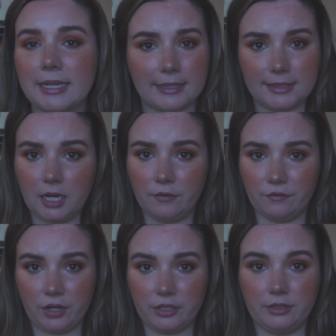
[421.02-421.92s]
has to come
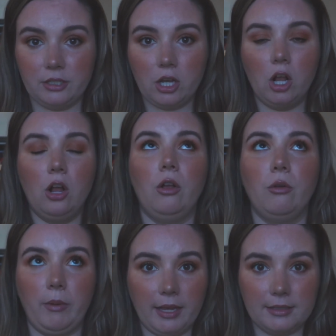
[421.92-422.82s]
first,
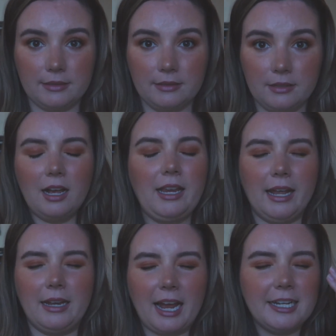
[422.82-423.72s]
always.
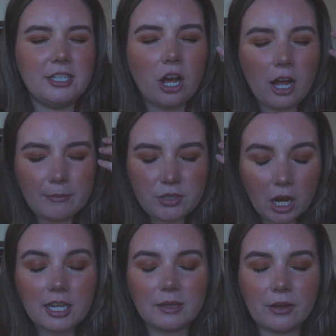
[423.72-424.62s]
Again, I'm
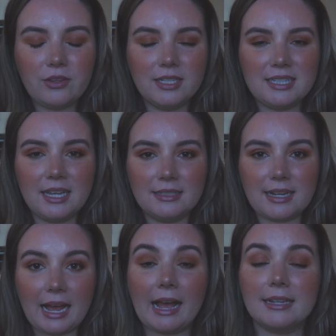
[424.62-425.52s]
talking about these
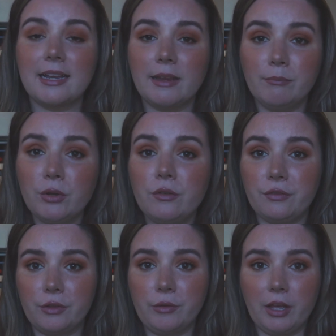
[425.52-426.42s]
things as I move
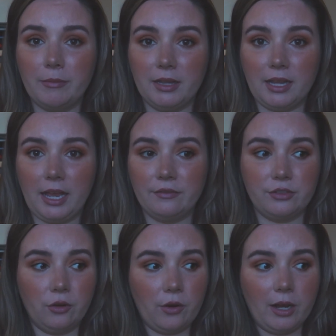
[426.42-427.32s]
through them in life,
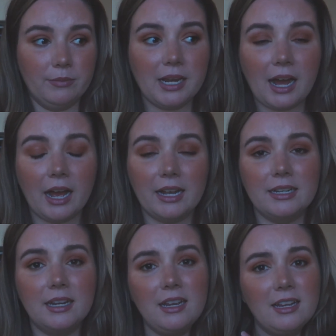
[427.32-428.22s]
so I'm not
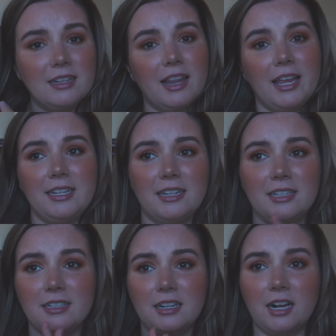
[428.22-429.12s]
like
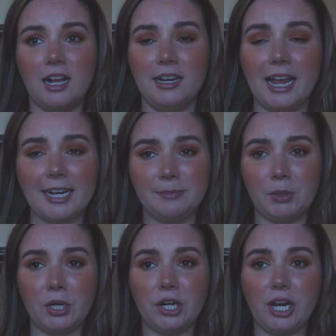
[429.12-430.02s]
an
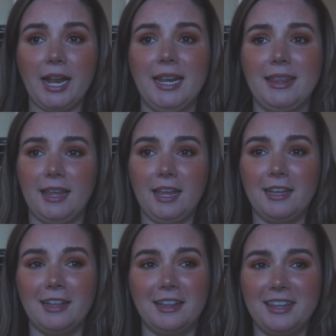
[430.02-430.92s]
expert or
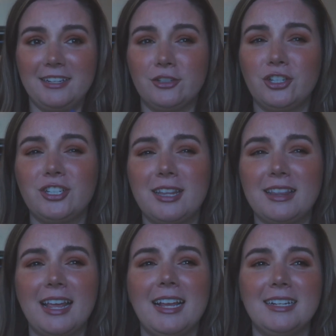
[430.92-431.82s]
anything. These are just
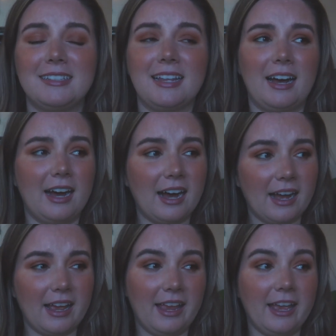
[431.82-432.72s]
things that
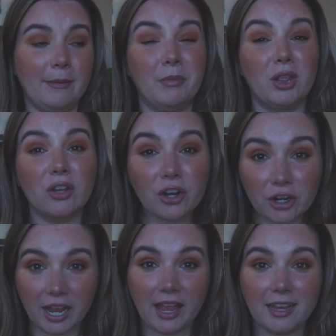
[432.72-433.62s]
I am
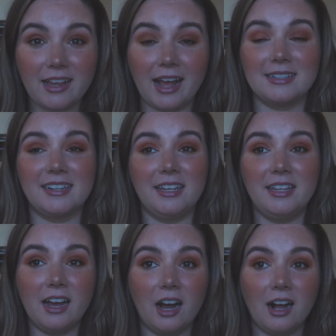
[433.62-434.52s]
learning as a
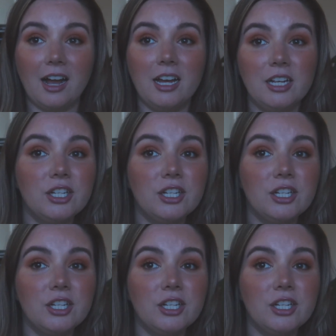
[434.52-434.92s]
young